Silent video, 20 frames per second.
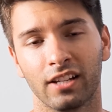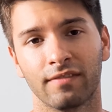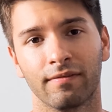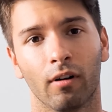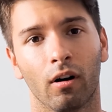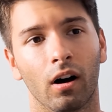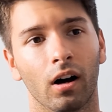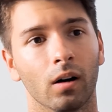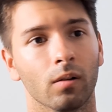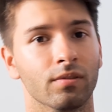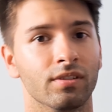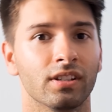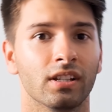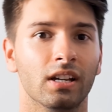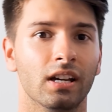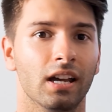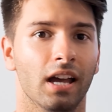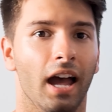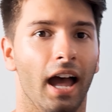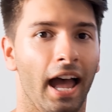files
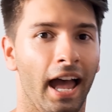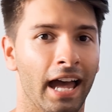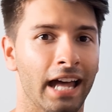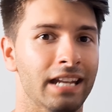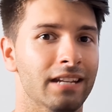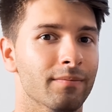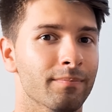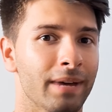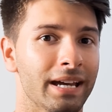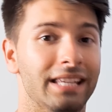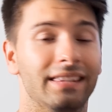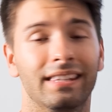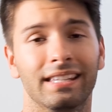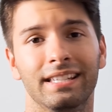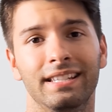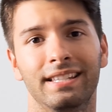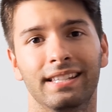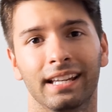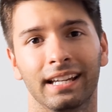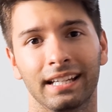and make
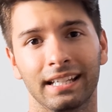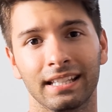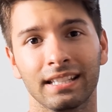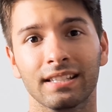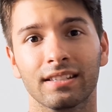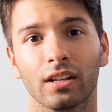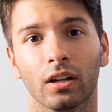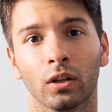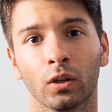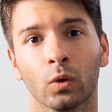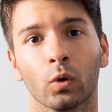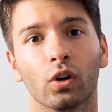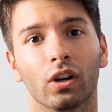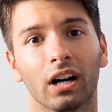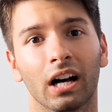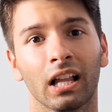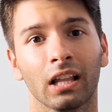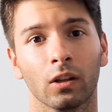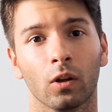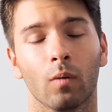these scenes look
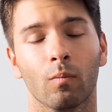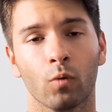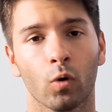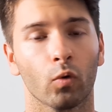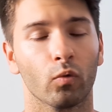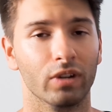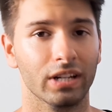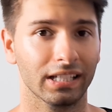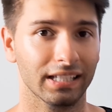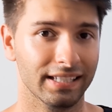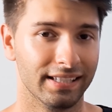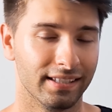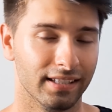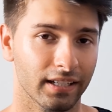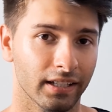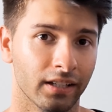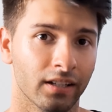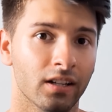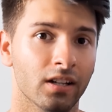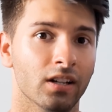a lot more
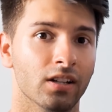realistic.